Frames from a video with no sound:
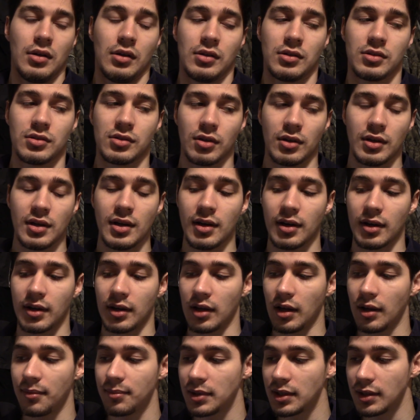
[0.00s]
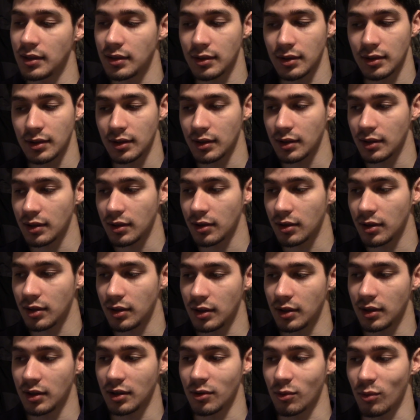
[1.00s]
So yeah, I mean,
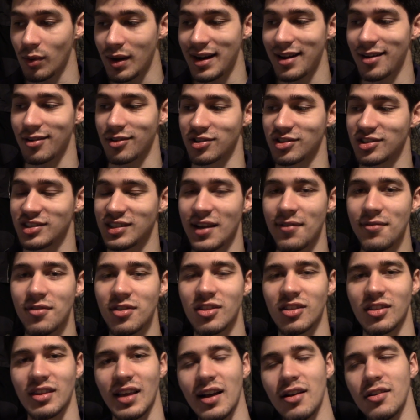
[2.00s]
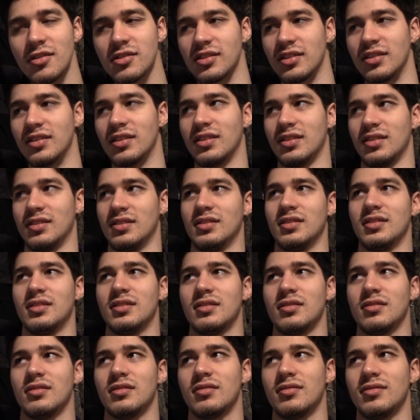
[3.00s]
wow, 7,000.
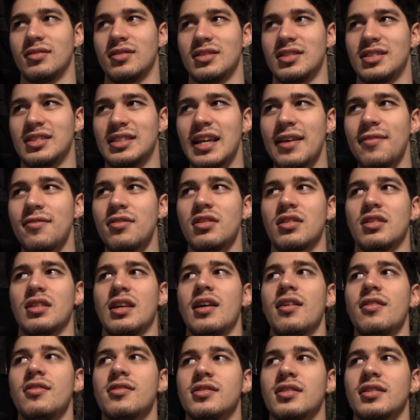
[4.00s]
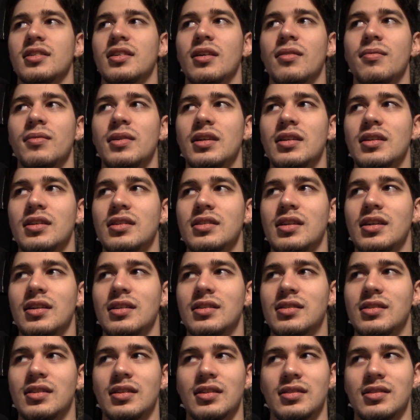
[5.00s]
I mean,
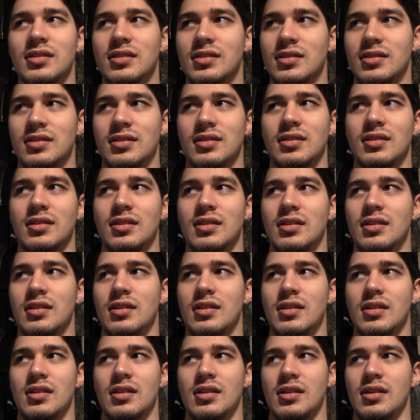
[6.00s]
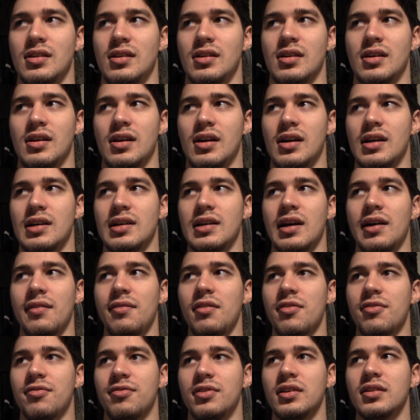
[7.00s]
it's. I
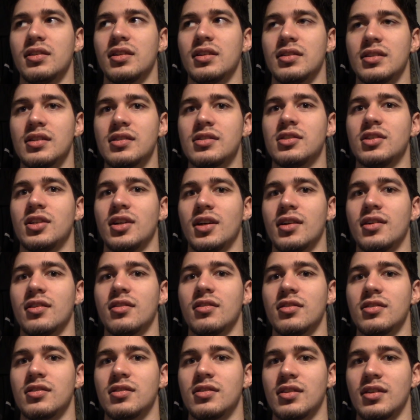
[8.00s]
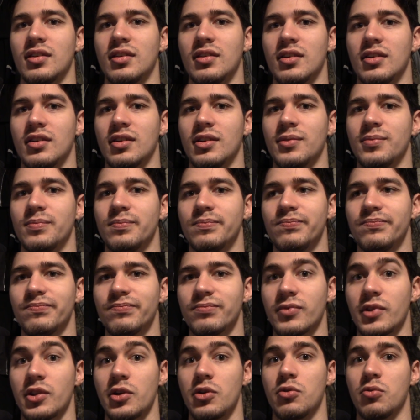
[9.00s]
have a feeling this channel is gonna
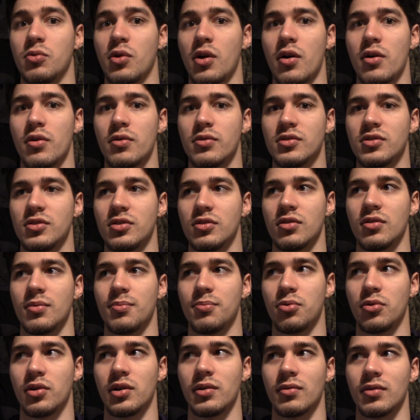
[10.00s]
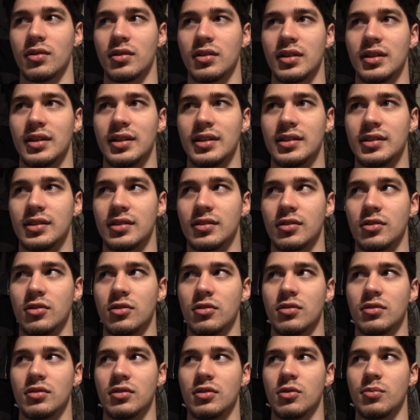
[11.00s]
grow to a point where, like,
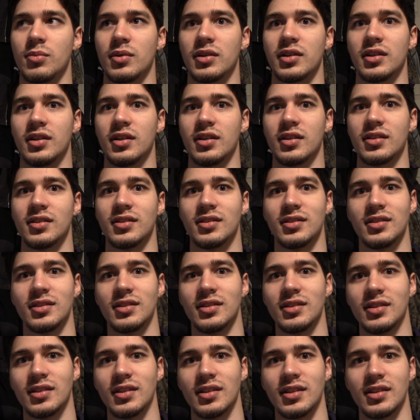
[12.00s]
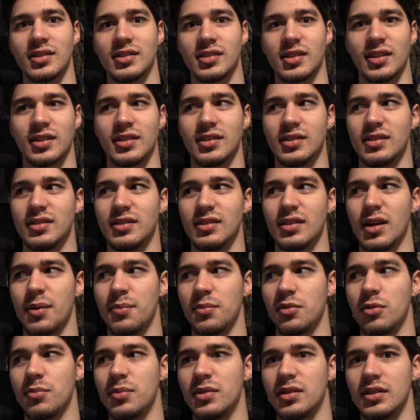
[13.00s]
oh my God, it's like
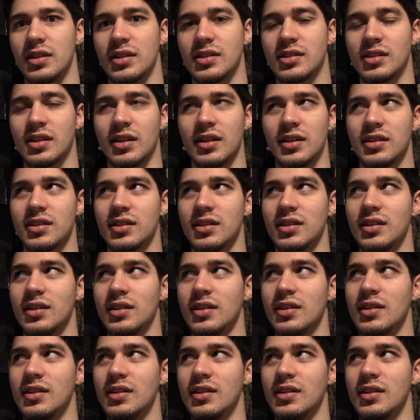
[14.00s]
it's like